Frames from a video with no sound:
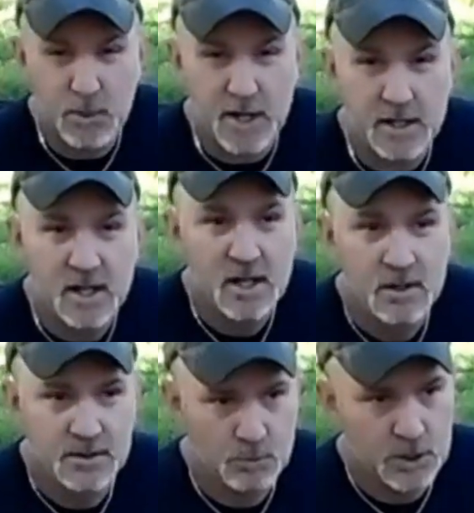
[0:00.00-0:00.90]
that way,
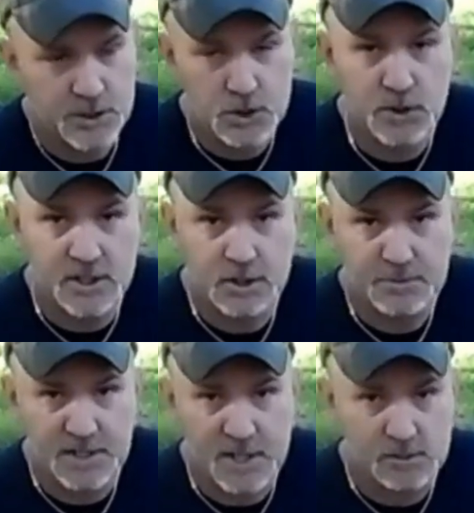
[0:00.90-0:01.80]
when you do get
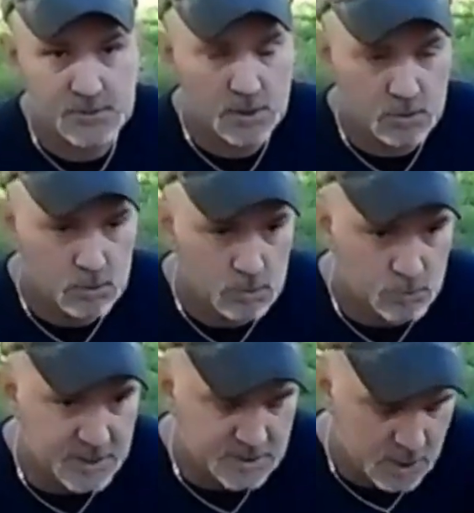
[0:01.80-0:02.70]
your potatoes,
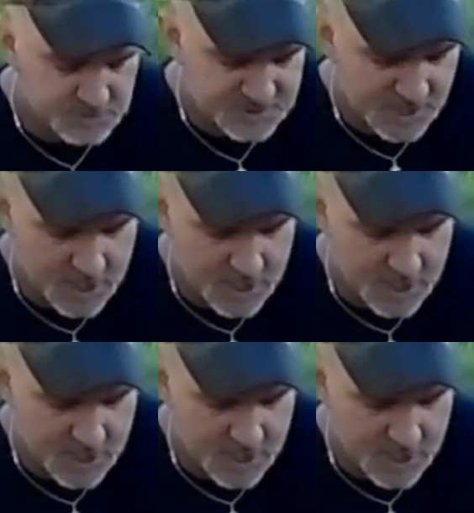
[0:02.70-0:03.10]
when it comes